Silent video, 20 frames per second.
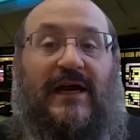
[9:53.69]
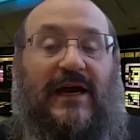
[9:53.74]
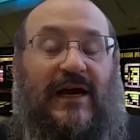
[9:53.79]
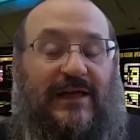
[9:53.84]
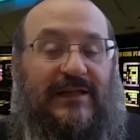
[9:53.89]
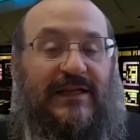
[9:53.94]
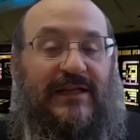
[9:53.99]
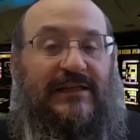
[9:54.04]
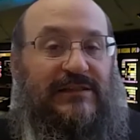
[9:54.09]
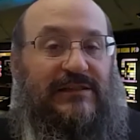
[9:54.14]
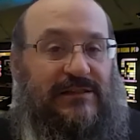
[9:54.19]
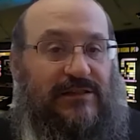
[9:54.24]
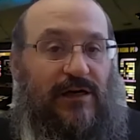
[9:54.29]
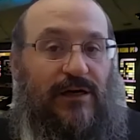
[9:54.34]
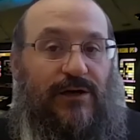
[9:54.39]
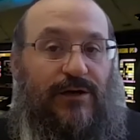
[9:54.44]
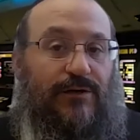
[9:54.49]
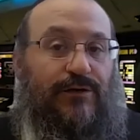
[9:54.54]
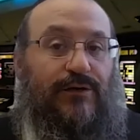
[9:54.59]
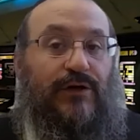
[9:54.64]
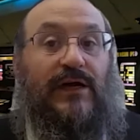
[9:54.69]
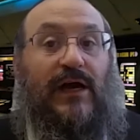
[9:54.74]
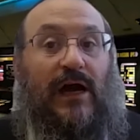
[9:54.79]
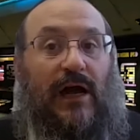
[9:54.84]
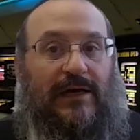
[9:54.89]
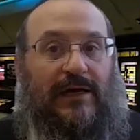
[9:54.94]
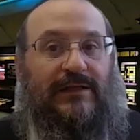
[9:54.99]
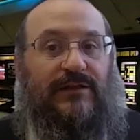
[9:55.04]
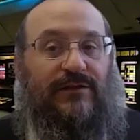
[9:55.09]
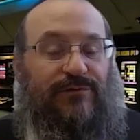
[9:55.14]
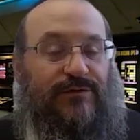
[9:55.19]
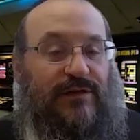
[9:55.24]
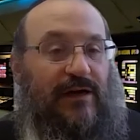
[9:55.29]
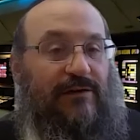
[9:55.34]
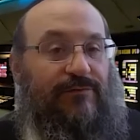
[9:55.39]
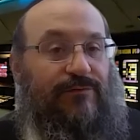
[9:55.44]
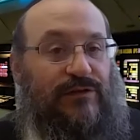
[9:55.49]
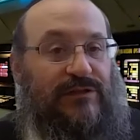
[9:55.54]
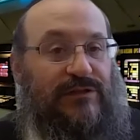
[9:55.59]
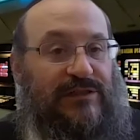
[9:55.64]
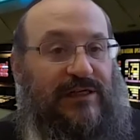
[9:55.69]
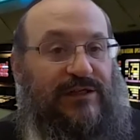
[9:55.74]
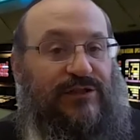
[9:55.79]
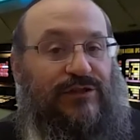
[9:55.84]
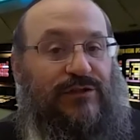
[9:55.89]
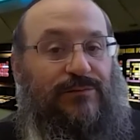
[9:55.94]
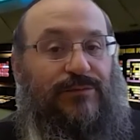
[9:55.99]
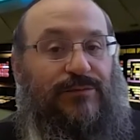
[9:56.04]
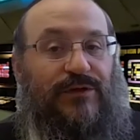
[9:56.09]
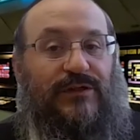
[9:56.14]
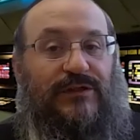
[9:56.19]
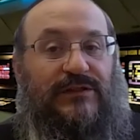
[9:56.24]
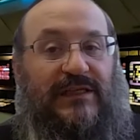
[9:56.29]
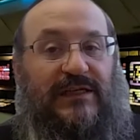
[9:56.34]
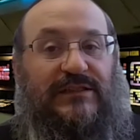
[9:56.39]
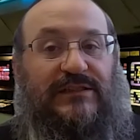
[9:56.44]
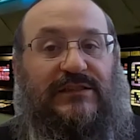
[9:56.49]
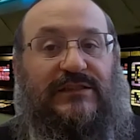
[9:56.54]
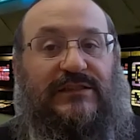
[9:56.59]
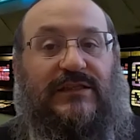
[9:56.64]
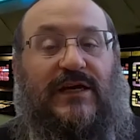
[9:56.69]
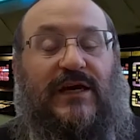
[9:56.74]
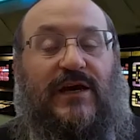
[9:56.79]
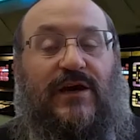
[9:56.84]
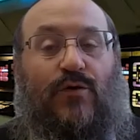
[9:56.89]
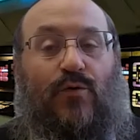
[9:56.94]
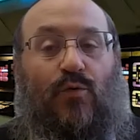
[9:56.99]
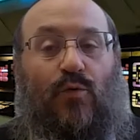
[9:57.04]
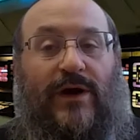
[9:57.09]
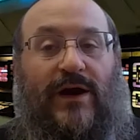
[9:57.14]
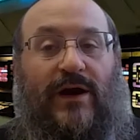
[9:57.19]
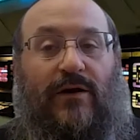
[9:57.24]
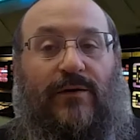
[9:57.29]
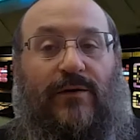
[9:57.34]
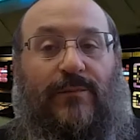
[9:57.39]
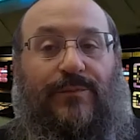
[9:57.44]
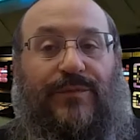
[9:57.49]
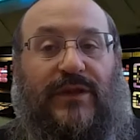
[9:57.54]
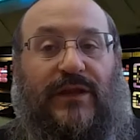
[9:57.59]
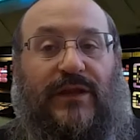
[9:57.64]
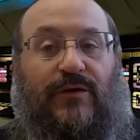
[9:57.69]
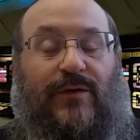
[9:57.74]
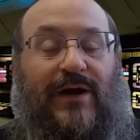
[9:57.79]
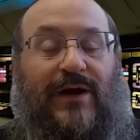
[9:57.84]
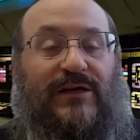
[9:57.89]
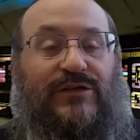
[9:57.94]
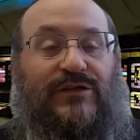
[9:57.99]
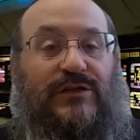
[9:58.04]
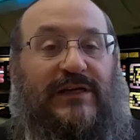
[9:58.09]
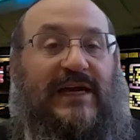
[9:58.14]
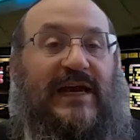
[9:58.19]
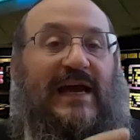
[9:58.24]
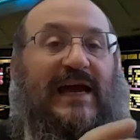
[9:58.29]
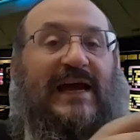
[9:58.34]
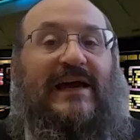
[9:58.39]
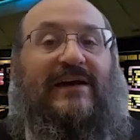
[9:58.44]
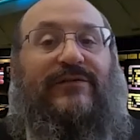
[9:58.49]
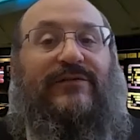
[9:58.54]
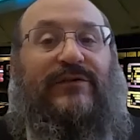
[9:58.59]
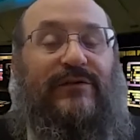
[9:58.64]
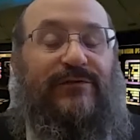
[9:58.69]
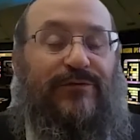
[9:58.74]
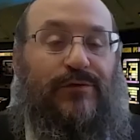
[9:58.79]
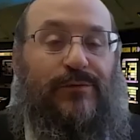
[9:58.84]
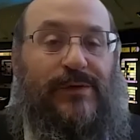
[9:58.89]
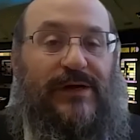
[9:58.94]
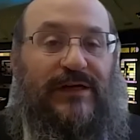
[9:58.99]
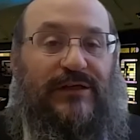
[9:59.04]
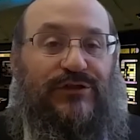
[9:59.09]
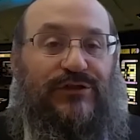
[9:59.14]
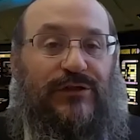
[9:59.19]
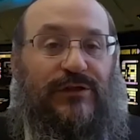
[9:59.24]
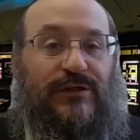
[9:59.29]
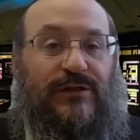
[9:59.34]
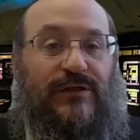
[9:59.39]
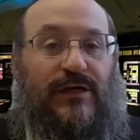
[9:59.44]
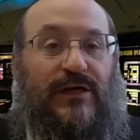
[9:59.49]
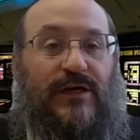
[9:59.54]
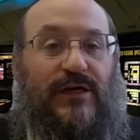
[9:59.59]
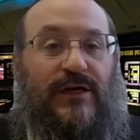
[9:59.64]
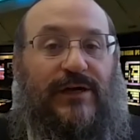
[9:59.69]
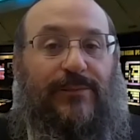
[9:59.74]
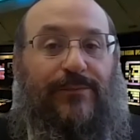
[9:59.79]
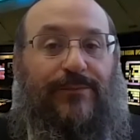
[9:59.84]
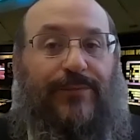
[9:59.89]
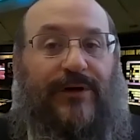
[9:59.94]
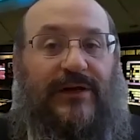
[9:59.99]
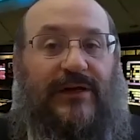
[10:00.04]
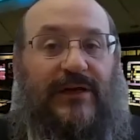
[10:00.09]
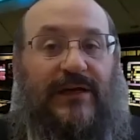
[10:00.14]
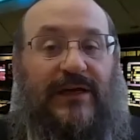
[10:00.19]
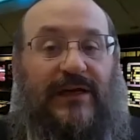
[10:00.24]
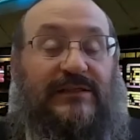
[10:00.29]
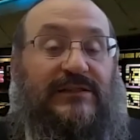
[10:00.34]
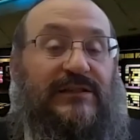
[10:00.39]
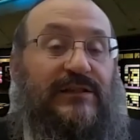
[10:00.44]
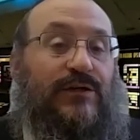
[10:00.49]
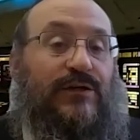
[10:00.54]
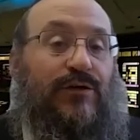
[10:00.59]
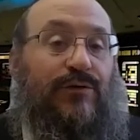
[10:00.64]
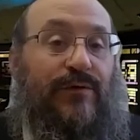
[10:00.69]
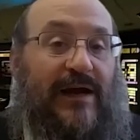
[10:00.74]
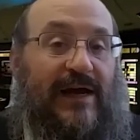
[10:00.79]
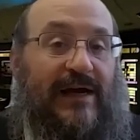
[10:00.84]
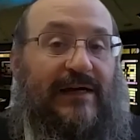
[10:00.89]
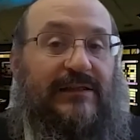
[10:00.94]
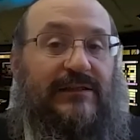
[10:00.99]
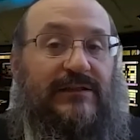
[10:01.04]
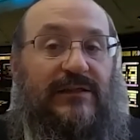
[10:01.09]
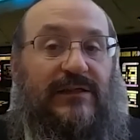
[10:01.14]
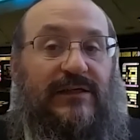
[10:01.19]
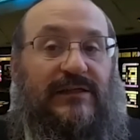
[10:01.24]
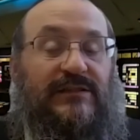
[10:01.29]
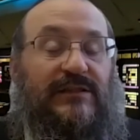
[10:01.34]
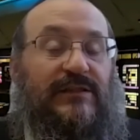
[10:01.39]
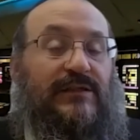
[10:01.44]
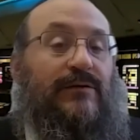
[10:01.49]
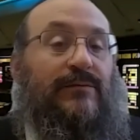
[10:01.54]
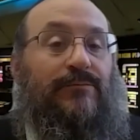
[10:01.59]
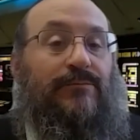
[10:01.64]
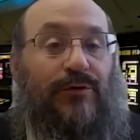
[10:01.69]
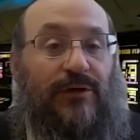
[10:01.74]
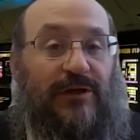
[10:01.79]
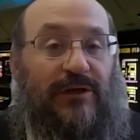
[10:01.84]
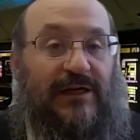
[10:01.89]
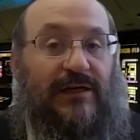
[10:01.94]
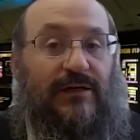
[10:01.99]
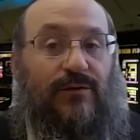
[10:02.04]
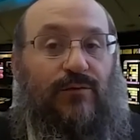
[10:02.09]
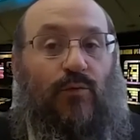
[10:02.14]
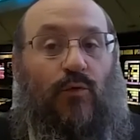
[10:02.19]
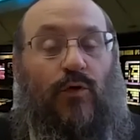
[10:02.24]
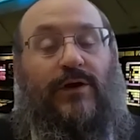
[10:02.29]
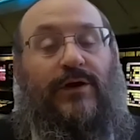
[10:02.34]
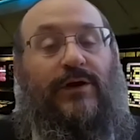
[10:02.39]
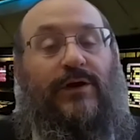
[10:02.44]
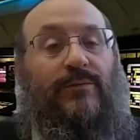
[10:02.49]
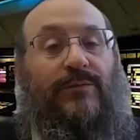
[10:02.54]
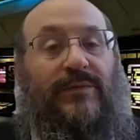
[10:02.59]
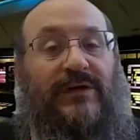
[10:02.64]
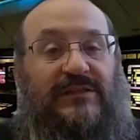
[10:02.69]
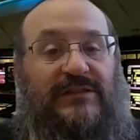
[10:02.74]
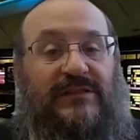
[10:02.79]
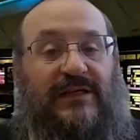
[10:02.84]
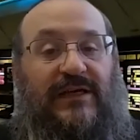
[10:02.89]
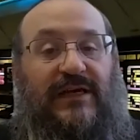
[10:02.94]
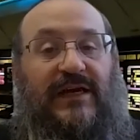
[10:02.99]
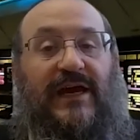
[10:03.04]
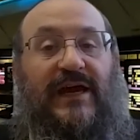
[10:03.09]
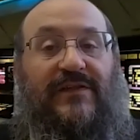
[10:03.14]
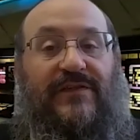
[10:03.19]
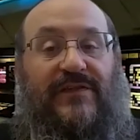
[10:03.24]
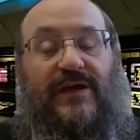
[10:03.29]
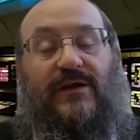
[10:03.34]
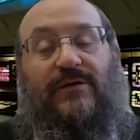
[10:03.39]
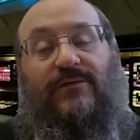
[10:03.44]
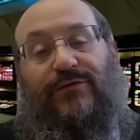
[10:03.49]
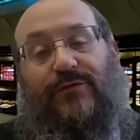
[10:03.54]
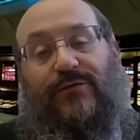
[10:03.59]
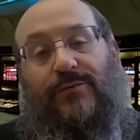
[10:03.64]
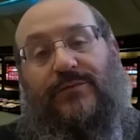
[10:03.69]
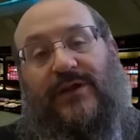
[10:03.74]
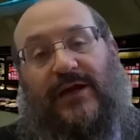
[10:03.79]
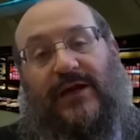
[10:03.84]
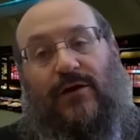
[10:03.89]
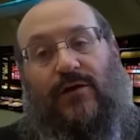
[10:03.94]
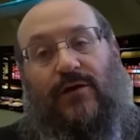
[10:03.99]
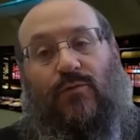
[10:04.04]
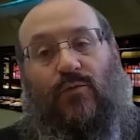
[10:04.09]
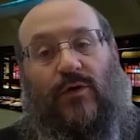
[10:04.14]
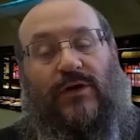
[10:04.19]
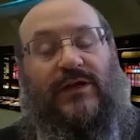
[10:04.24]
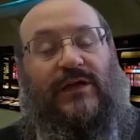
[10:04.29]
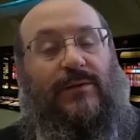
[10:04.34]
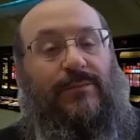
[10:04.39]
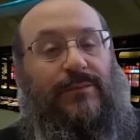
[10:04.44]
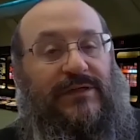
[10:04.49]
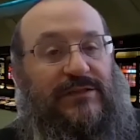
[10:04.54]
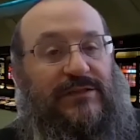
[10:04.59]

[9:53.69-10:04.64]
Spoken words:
And that's another kind of conversation, because that's where you actually have information, but is it correct? Is it complete? What are you missing? And then from there, what can be